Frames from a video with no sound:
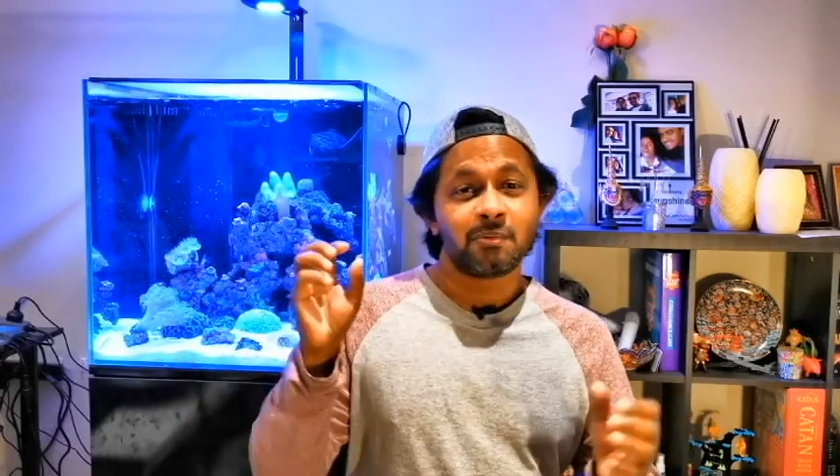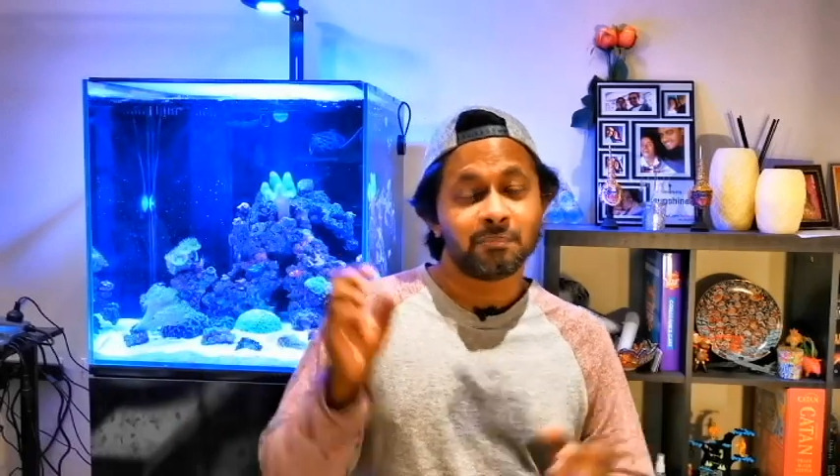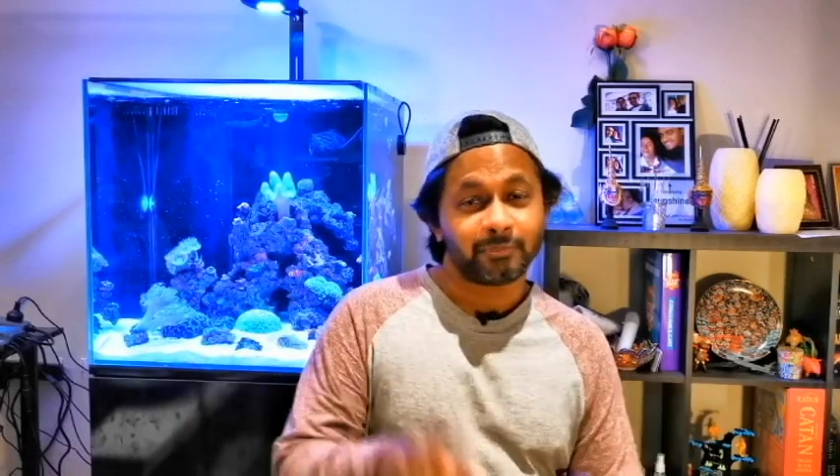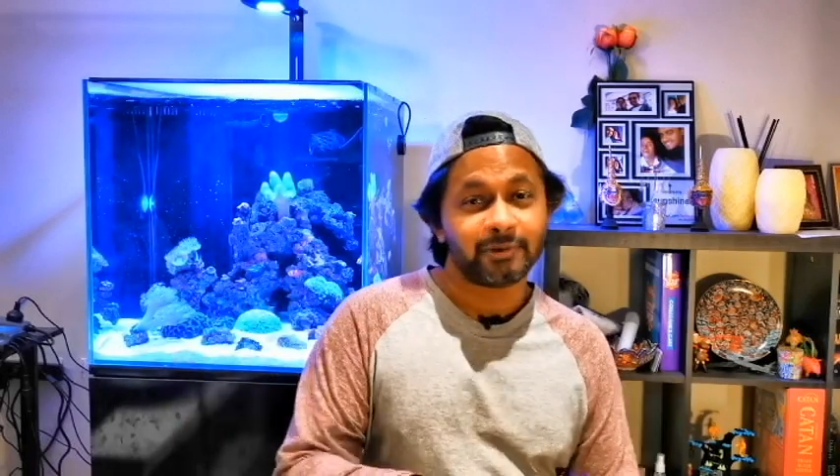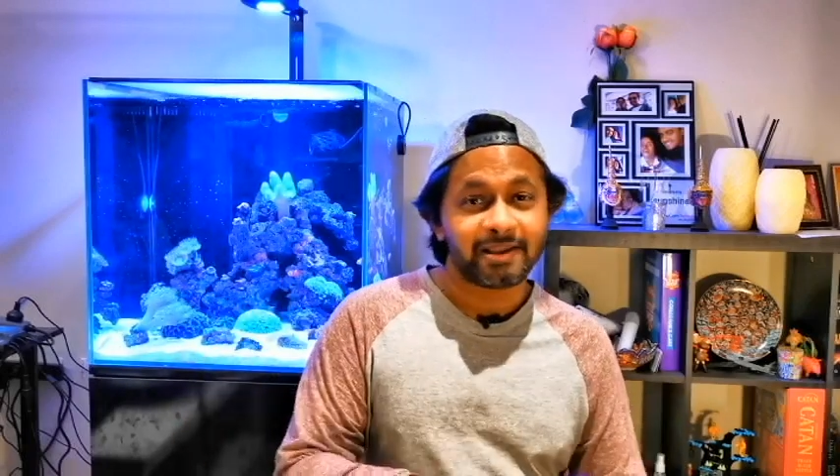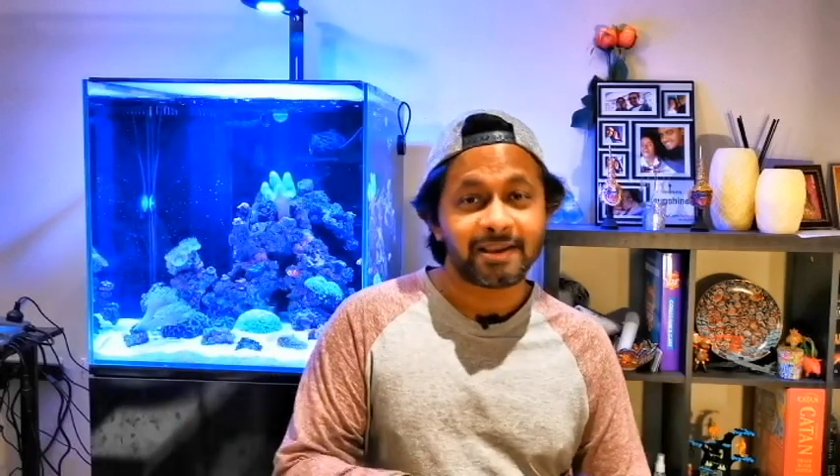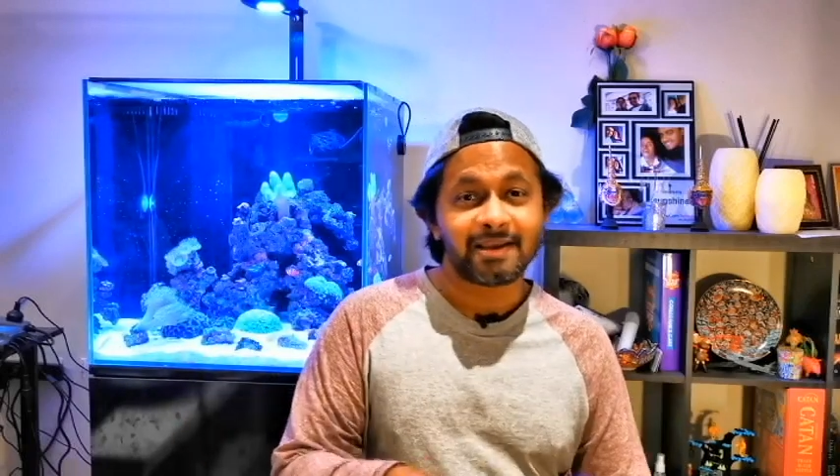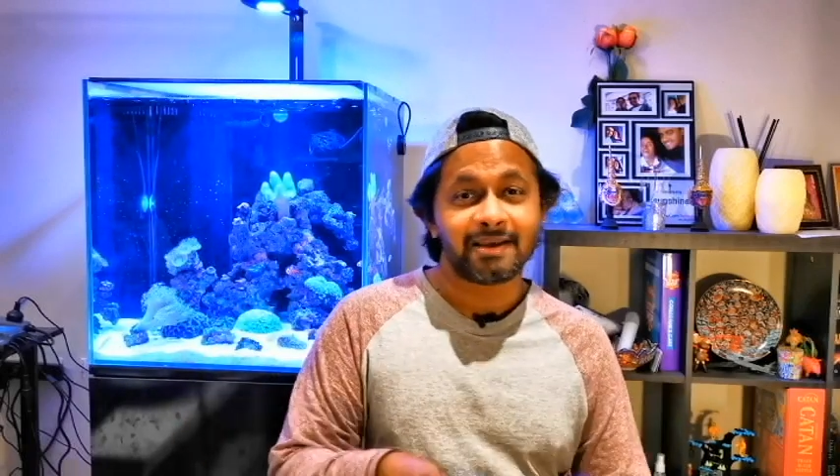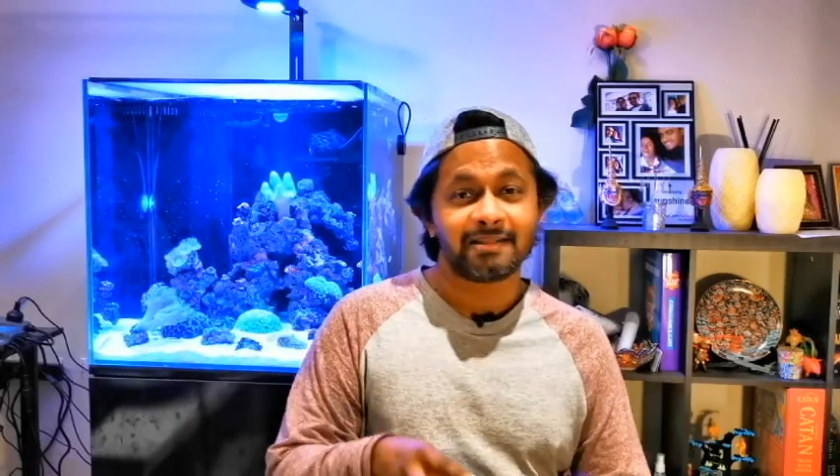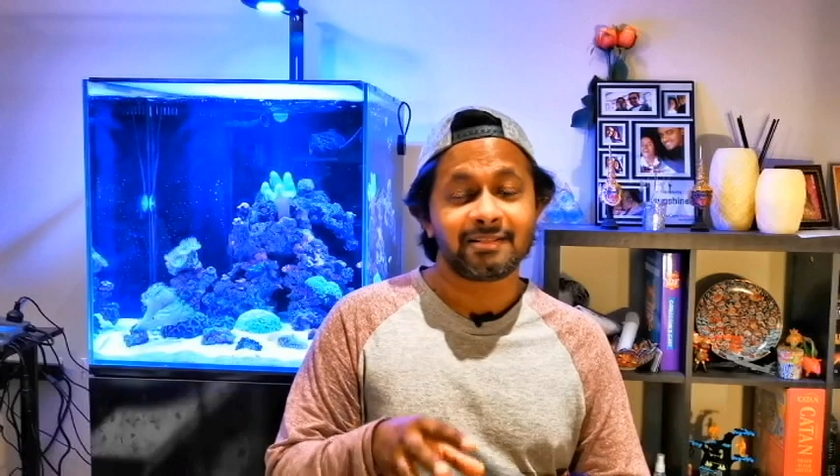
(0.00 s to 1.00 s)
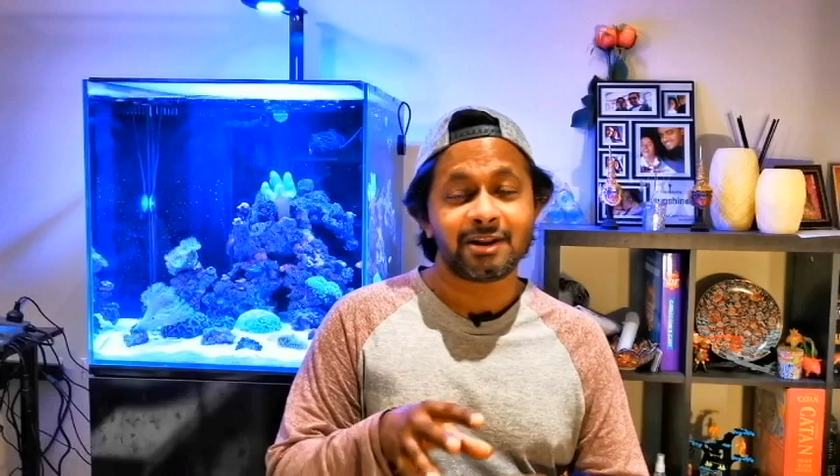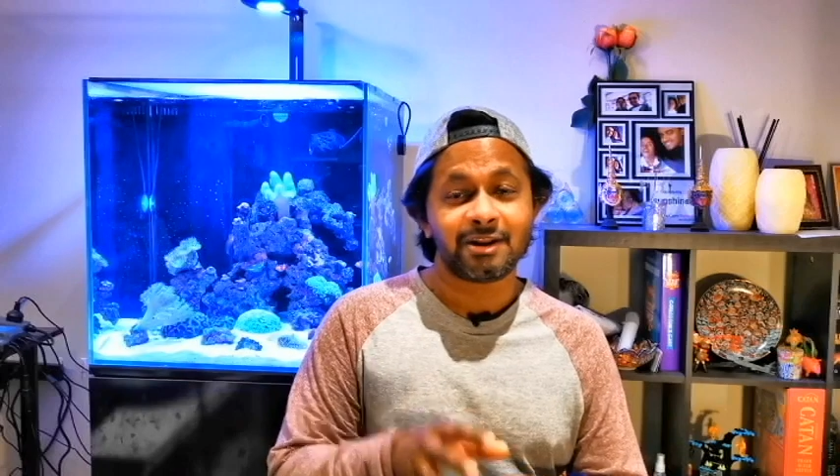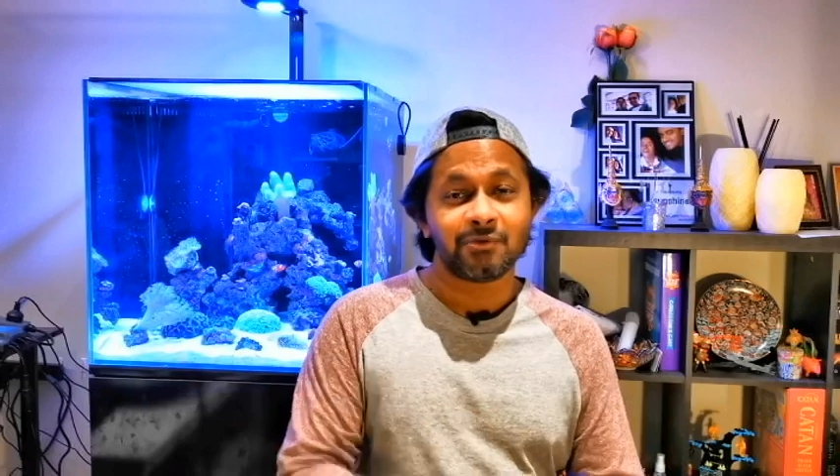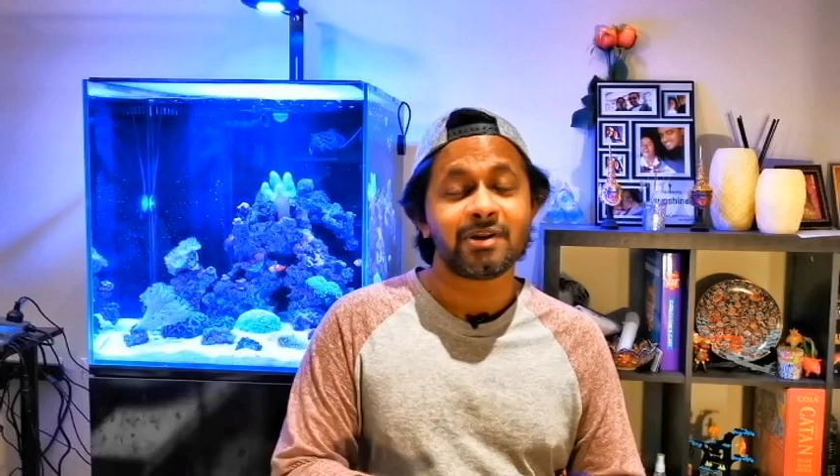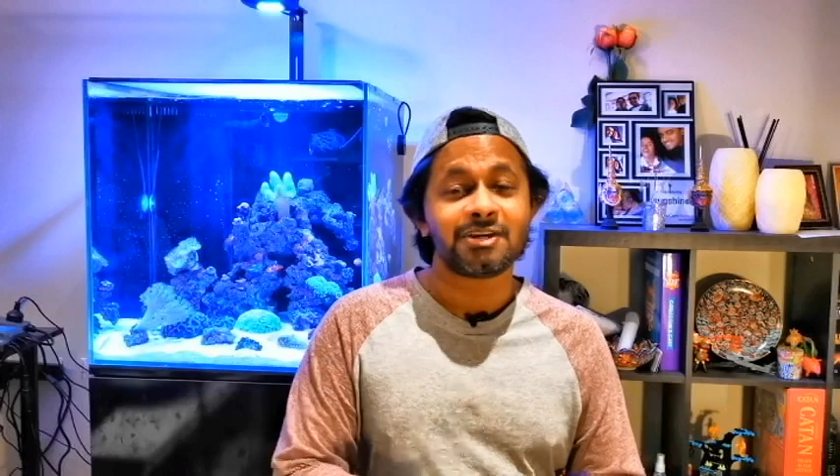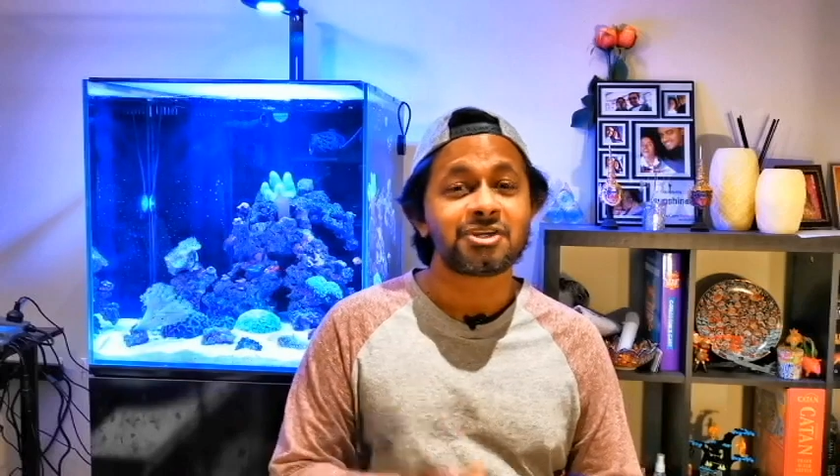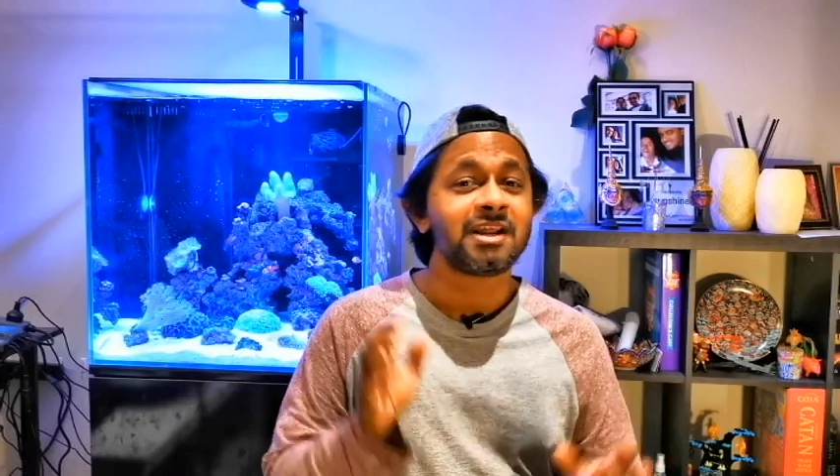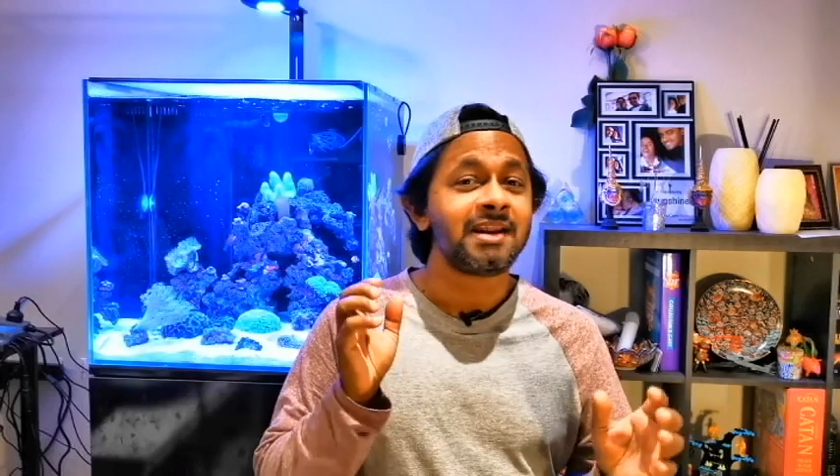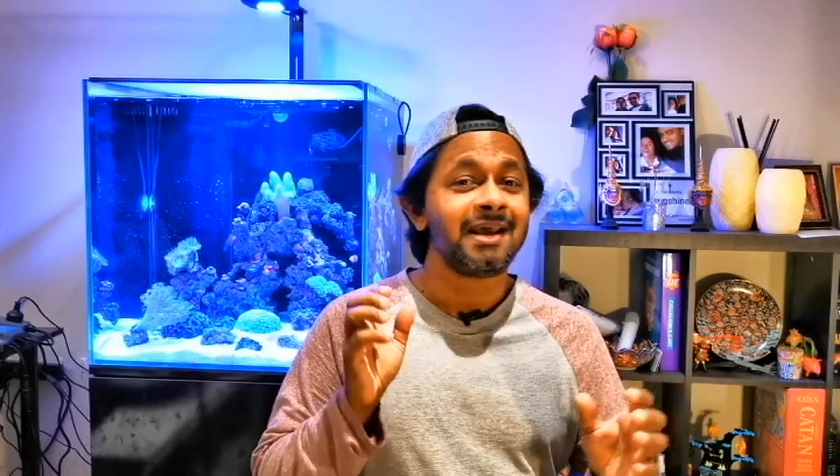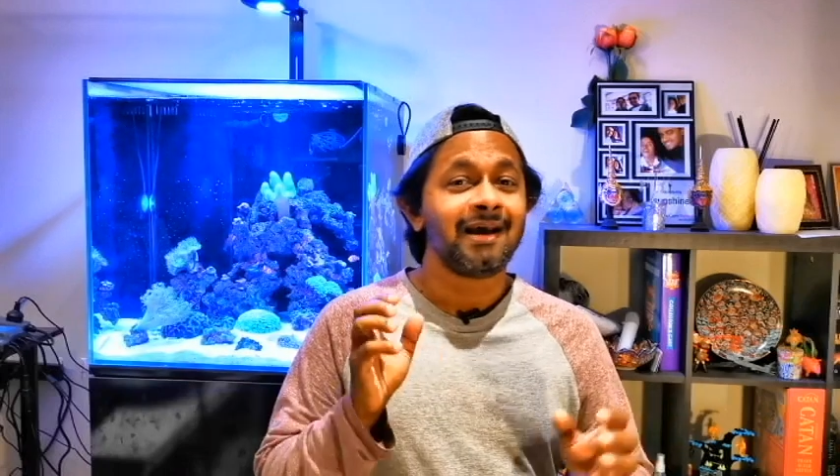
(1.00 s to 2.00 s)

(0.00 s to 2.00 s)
bully the new addition.